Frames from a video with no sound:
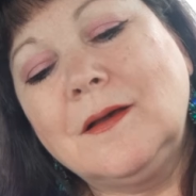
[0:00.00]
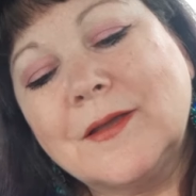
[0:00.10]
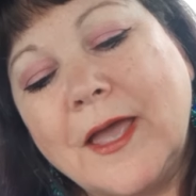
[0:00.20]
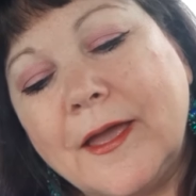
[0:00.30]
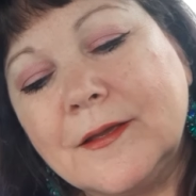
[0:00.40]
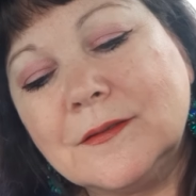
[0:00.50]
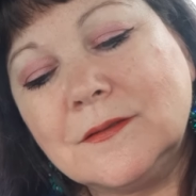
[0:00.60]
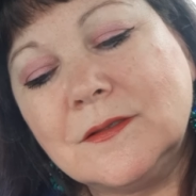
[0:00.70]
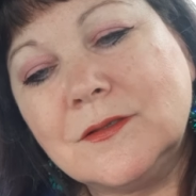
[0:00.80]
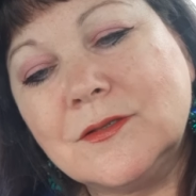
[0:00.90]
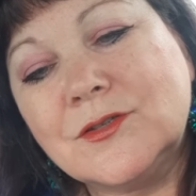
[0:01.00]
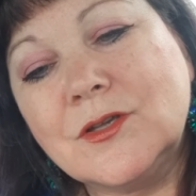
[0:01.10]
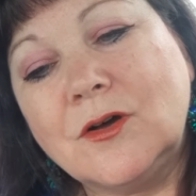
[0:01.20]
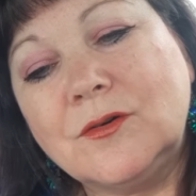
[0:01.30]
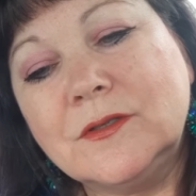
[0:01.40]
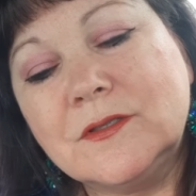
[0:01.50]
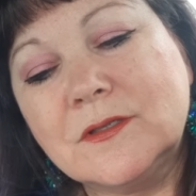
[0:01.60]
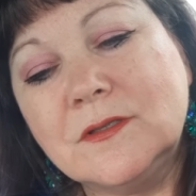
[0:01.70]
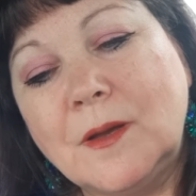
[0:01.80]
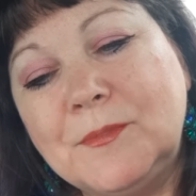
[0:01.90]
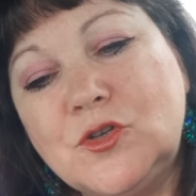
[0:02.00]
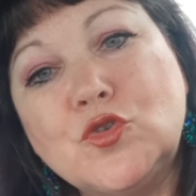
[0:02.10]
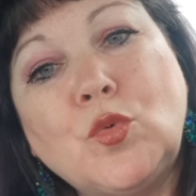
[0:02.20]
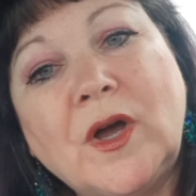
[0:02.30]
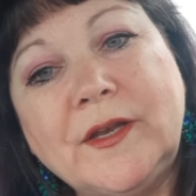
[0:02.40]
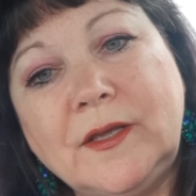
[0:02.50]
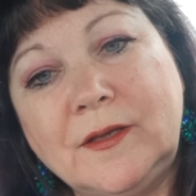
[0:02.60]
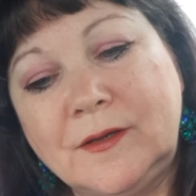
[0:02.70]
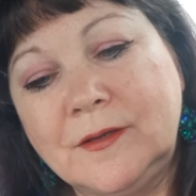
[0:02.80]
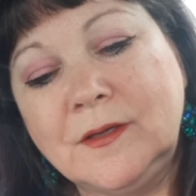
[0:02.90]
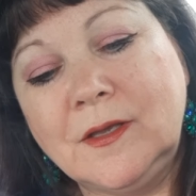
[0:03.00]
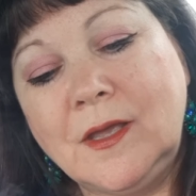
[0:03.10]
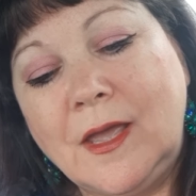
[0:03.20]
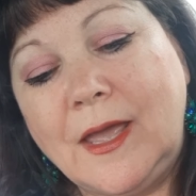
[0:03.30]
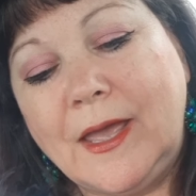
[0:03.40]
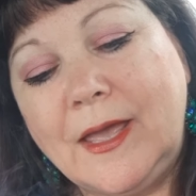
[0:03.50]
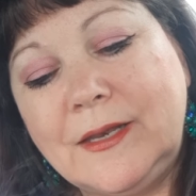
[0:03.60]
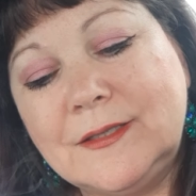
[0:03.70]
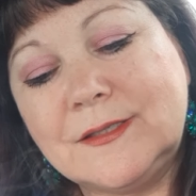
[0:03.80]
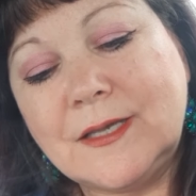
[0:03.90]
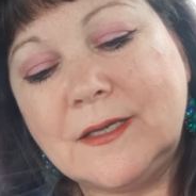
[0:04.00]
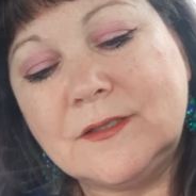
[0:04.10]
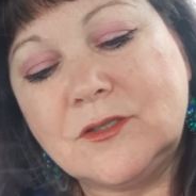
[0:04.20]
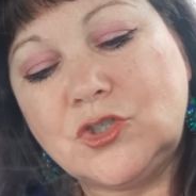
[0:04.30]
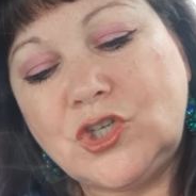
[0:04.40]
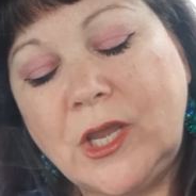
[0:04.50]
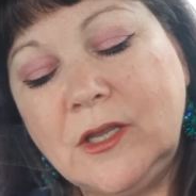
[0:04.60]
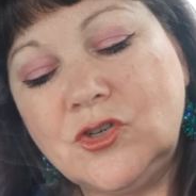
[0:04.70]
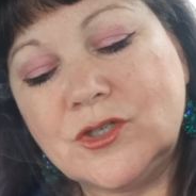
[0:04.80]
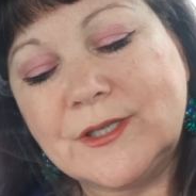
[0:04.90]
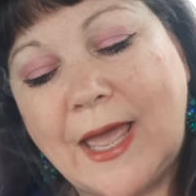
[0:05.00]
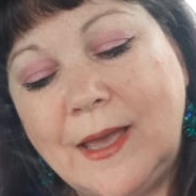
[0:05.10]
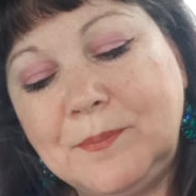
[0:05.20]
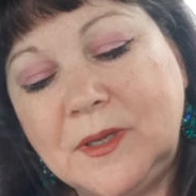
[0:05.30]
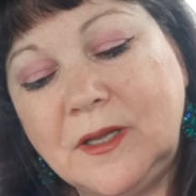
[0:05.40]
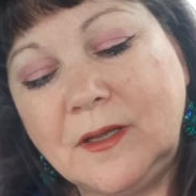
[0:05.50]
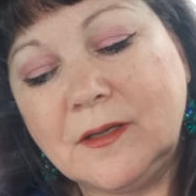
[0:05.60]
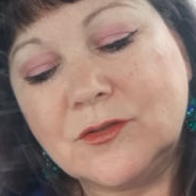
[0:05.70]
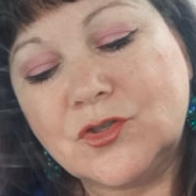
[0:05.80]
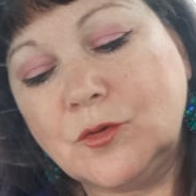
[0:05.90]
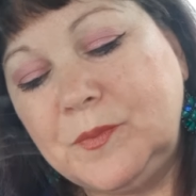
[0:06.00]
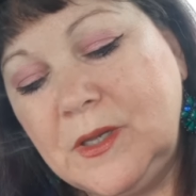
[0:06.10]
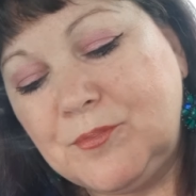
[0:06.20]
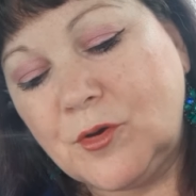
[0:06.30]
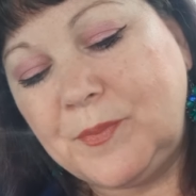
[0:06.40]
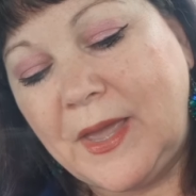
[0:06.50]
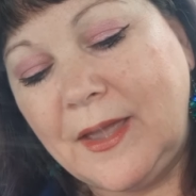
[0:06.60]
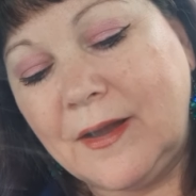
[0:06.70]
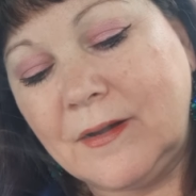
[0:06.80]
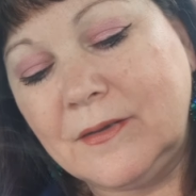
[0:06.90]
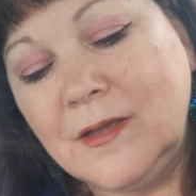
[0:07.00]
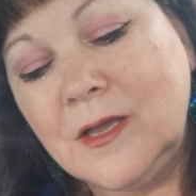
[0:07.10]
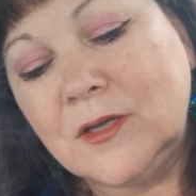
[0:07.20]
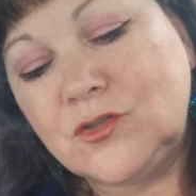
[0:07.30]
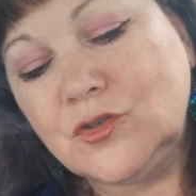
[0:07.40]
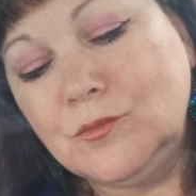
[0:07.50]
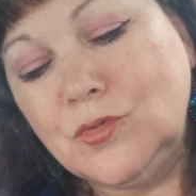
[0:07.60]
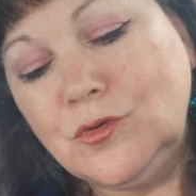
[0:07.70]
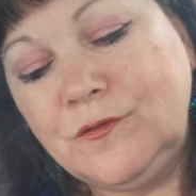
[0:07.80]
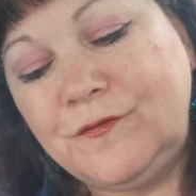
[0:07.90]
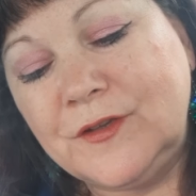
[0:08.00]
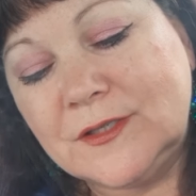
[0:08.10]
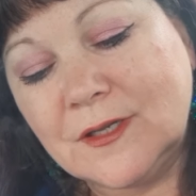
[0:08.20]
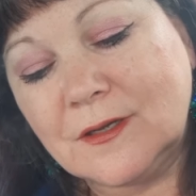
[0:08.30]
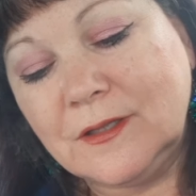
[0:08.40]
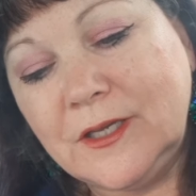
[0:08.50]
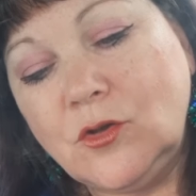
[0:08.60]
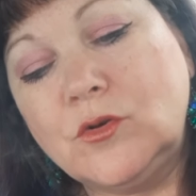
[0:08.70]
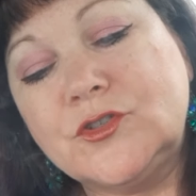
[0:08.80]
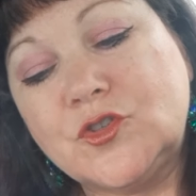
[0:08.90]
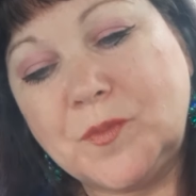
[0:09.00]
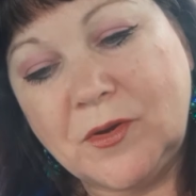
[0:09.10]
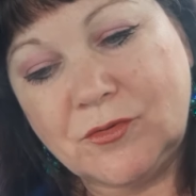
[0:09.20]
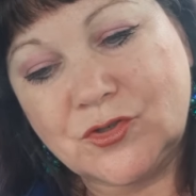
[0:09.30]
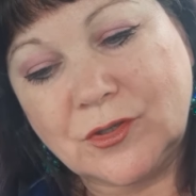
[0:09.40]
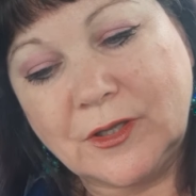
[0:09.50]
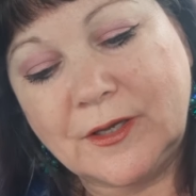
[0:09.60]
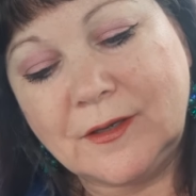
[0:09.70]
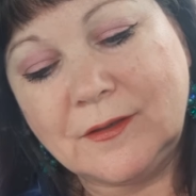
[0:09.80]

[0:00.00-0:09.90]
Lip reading: Okay, so it's number 20. And it says, change is happening, so be prepared to move physically or spiritually.